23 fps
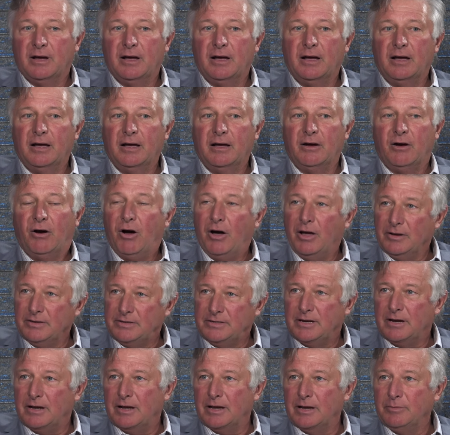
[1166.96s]
uh, on
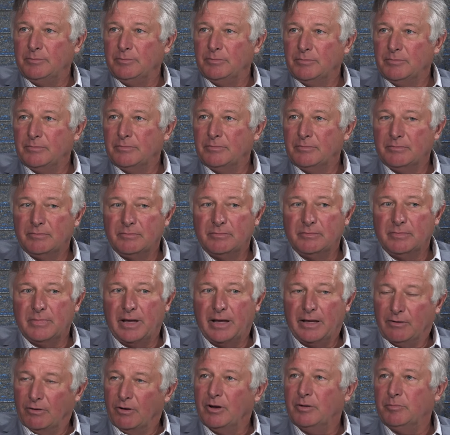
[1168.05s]
time,
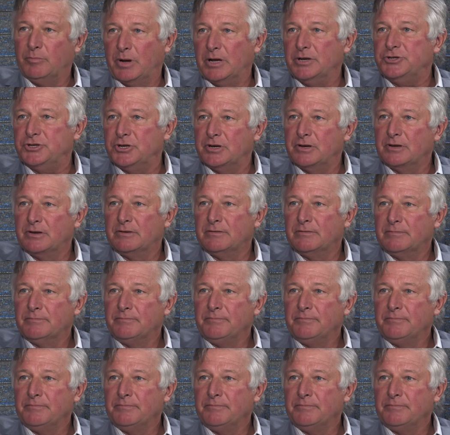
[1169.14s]
and on budget.